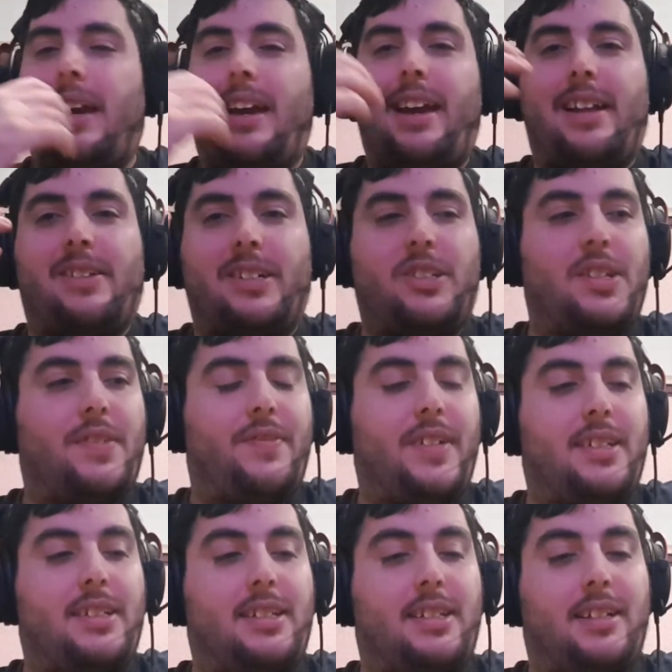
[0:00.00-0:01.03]
And I just
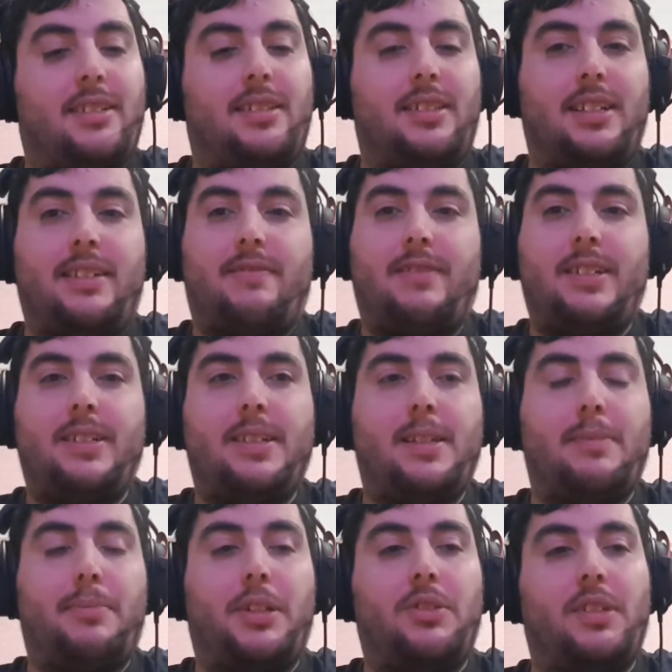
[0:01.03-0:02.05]
found that hilarious,
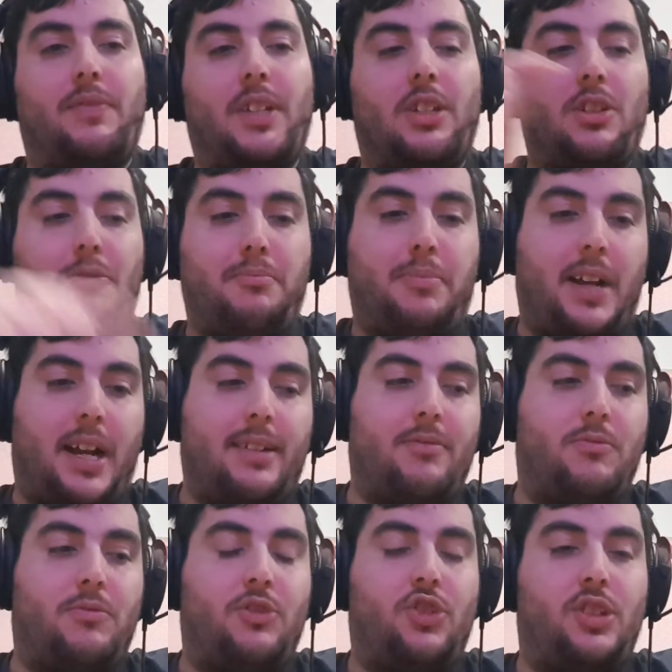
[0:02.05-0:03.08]
because if you go back and
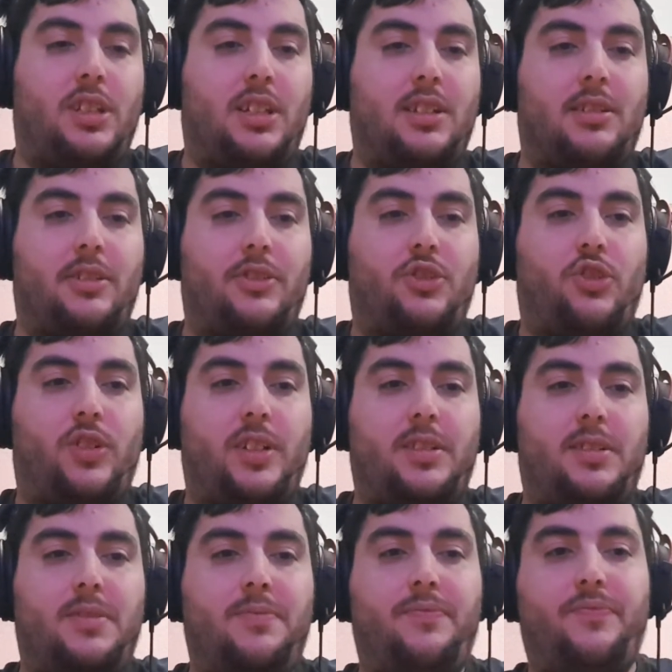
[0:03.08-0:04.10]
watch the Yellow
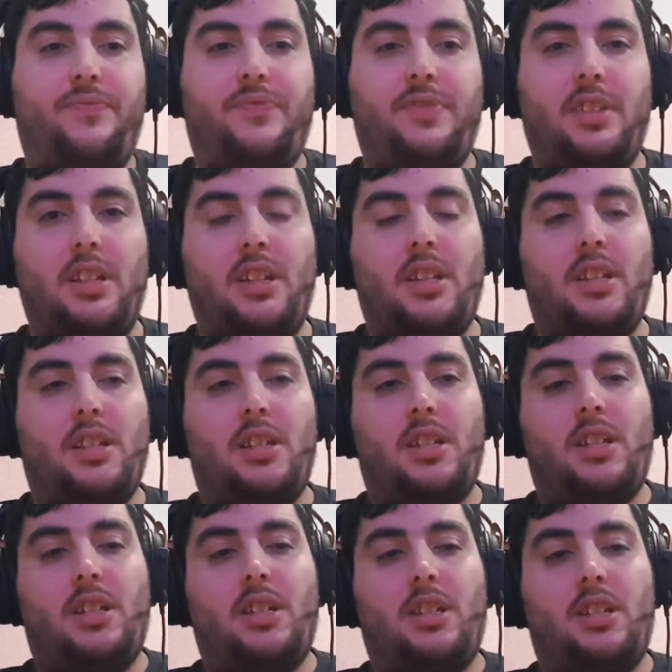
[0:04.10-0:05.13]
trailer,
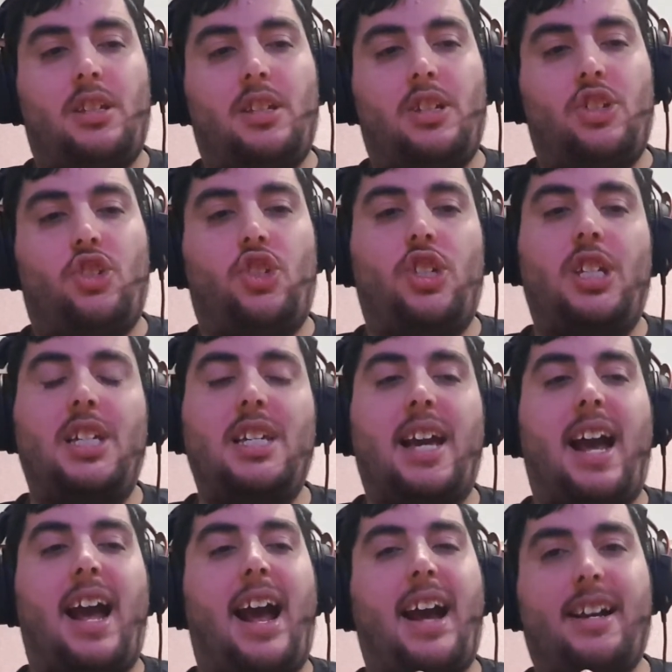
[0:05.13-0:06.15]
she
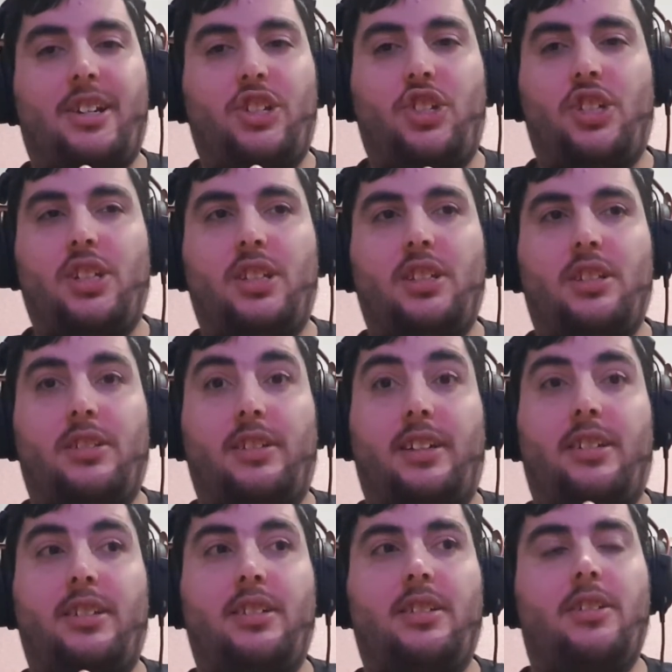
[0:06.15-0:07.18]
actually, like,
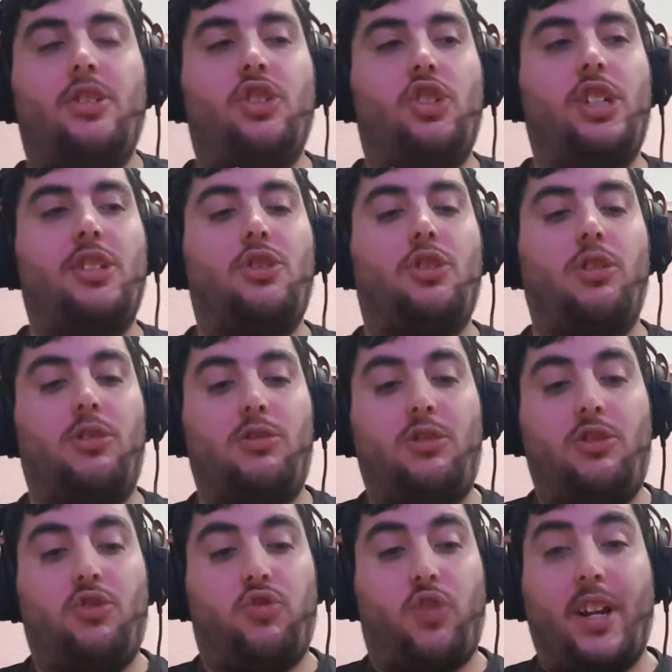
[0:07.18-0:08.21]
she's got
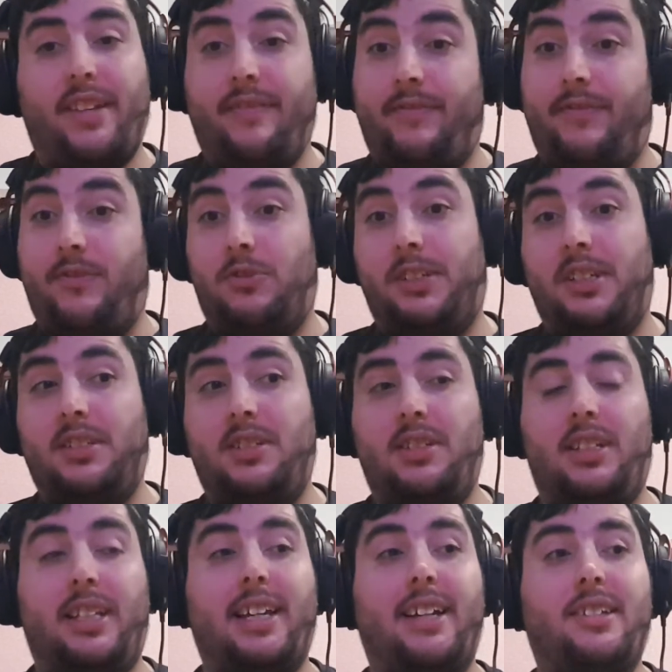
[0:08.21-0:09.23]
great footing.
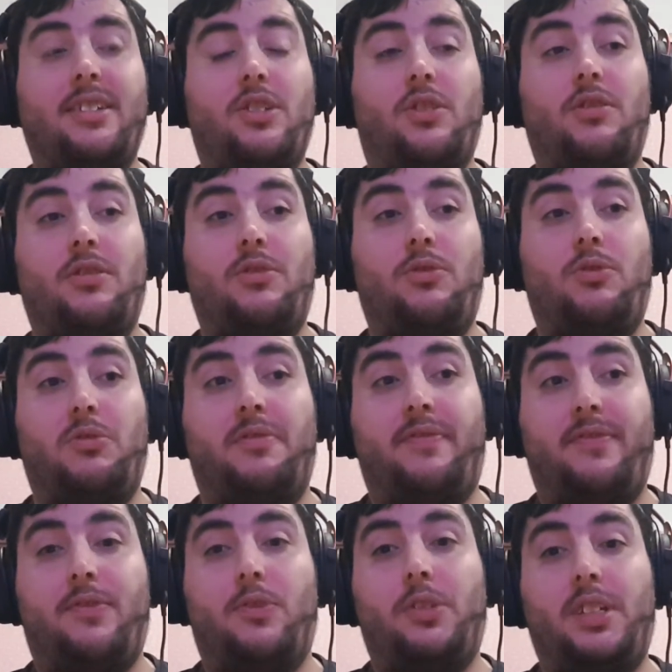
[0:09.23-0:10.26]
Yang's got good
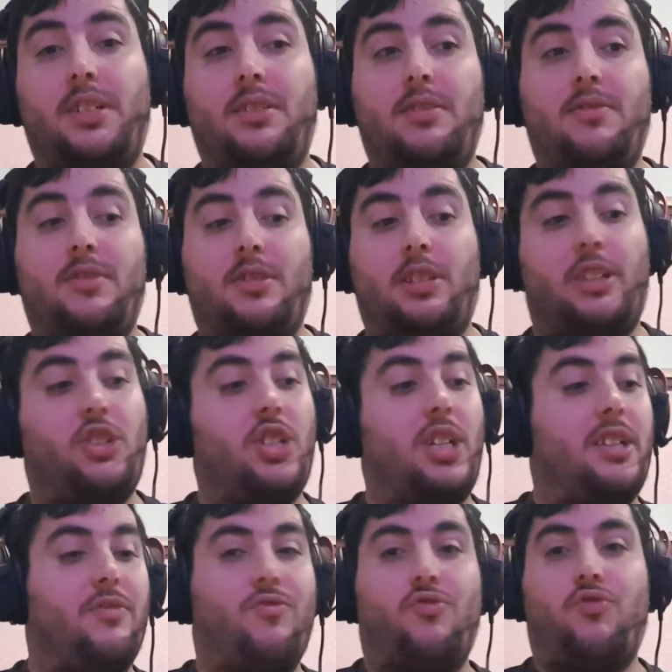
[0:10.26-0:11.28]
footing, like she
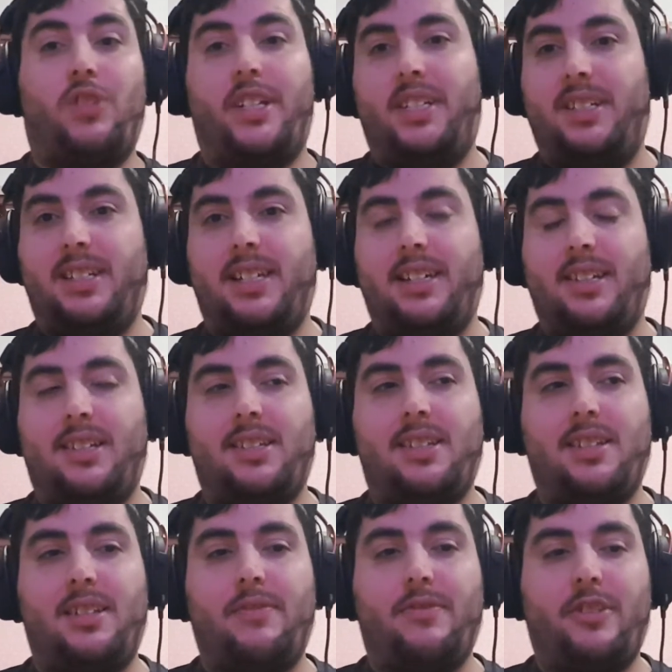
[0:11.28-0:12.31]
can read kicks
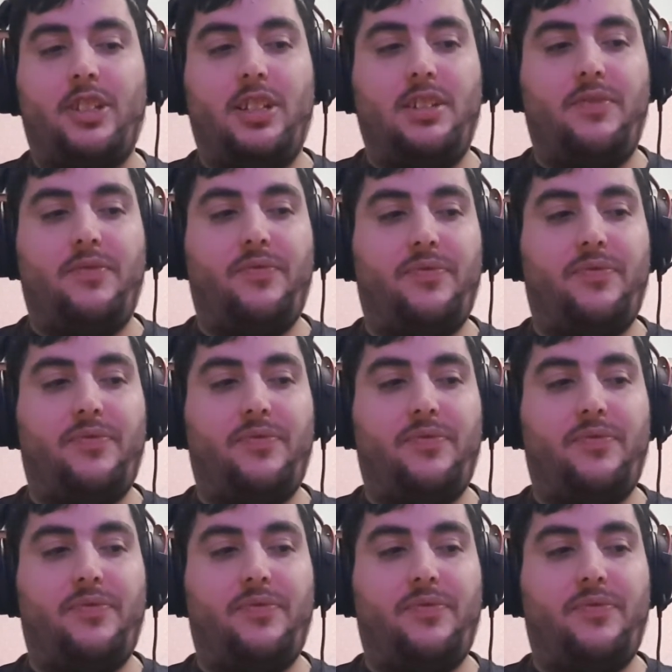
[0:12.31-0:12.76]
and everything.